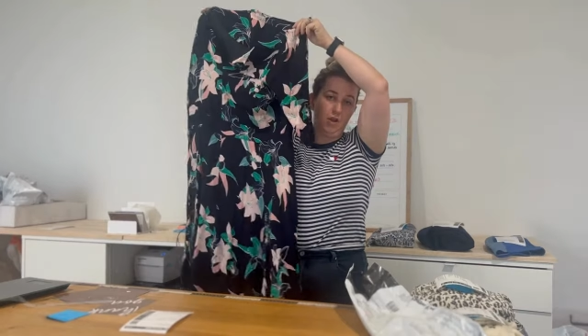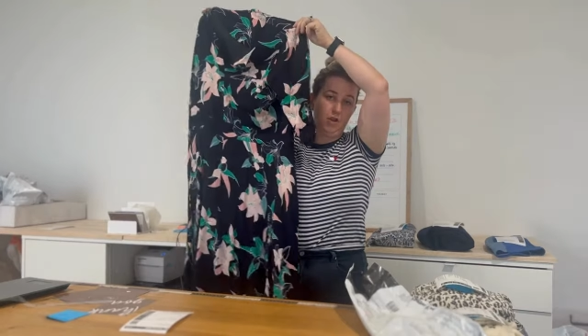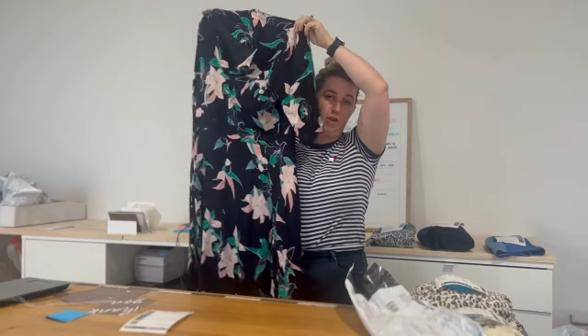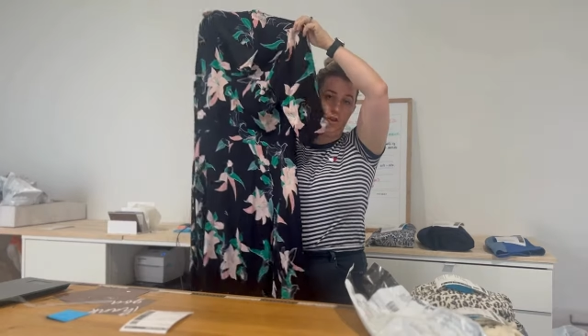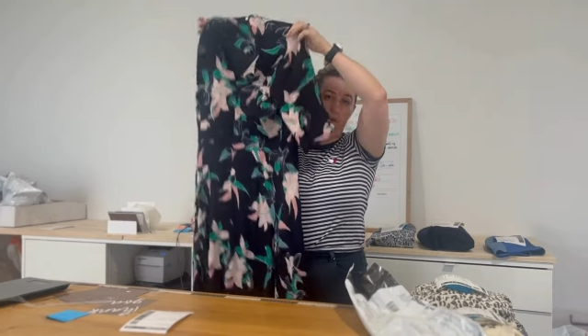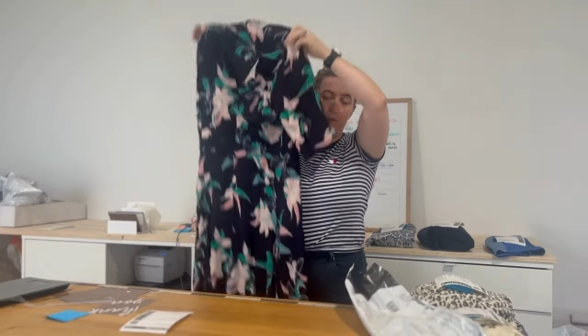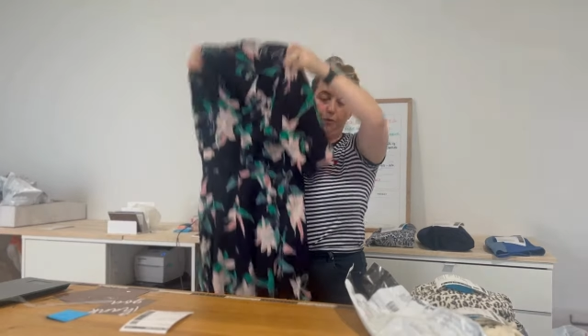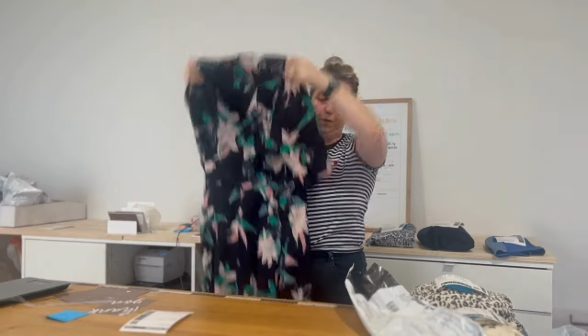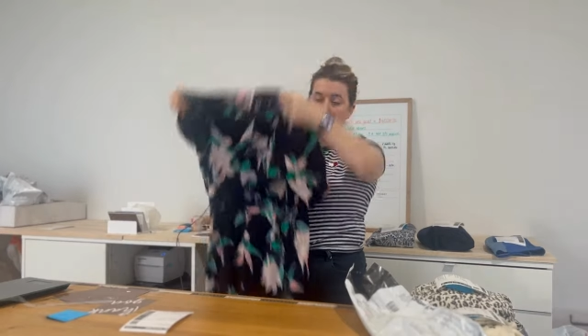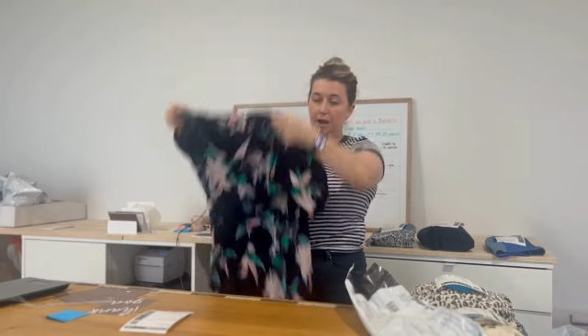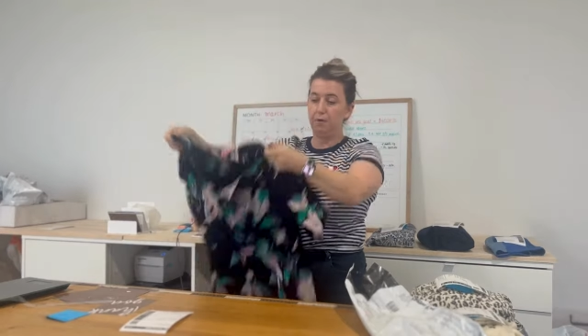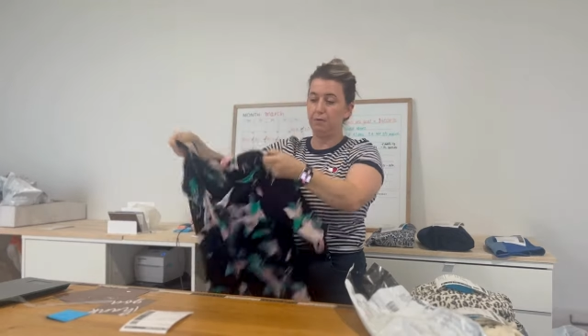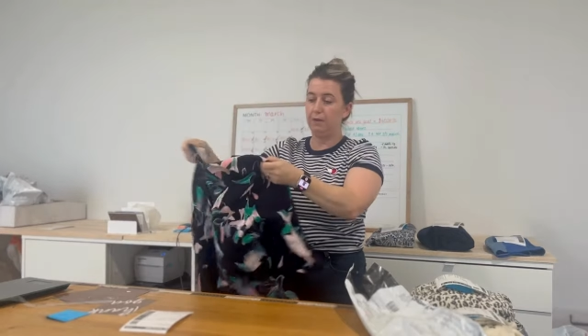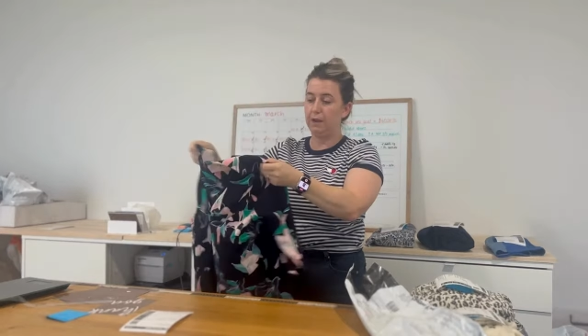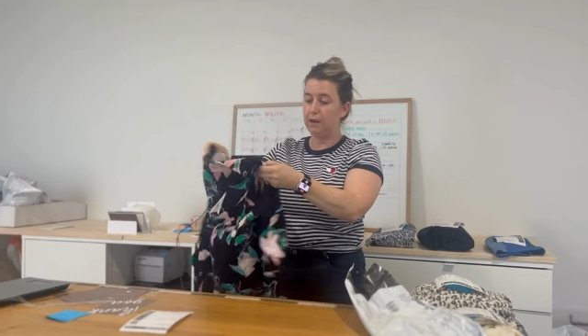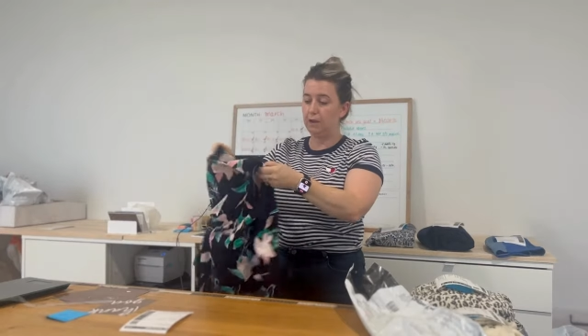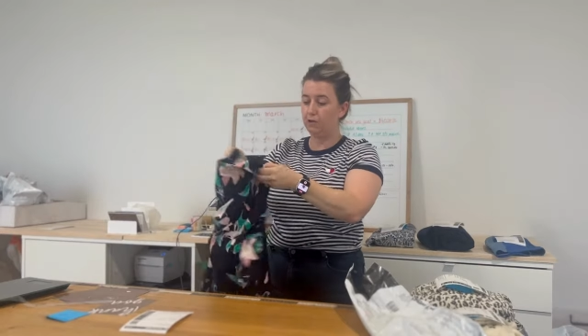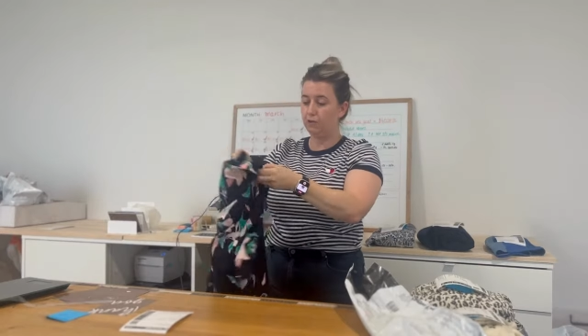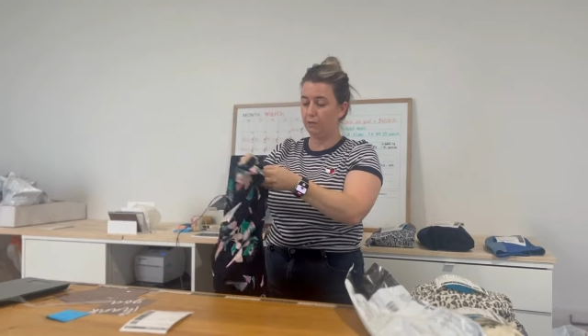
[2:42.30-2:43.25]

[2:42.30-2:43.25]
Trenery